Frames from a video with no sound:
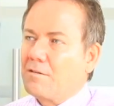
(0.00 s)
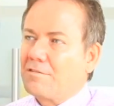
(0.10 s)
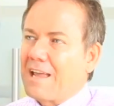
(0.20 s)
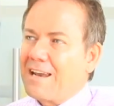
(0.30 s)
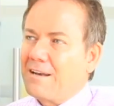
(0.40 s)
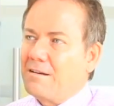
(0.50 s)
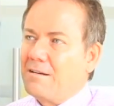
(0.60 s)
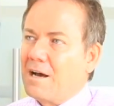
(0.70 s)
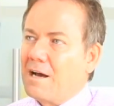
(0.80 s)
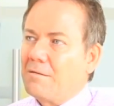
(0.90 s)

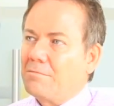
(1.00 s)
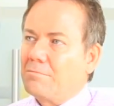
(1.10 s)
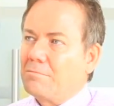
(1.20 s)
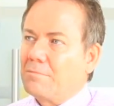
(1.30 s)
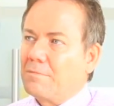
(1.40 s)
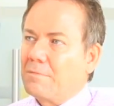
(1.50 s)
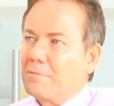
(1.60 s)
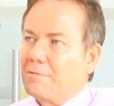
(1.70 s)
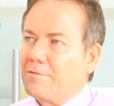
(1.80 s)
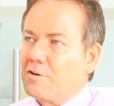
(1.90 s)
Standard
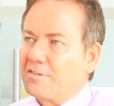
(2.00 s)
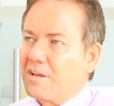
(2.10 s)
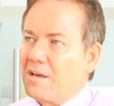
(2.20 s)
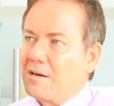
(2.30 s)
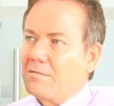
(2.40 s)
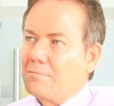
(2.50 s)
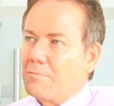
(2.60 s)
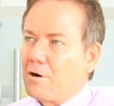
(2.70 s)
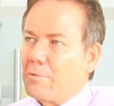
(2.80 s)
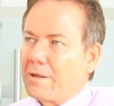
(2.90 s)
first tier
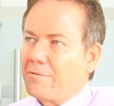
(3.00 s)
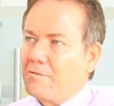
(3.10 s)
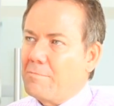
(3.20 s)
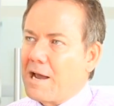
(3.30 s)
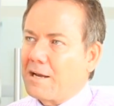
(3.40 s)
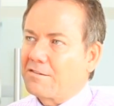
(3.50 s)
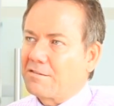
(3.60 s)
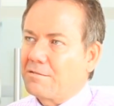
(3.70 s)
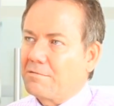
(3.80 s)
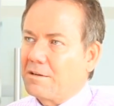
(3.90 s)
borrowing through
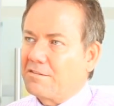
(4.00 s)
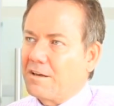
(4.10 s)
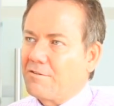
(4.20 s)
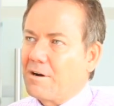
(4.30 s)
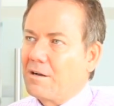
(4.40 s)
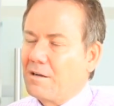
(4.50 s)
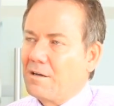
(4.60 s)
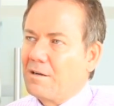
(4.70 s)
banks, etc.,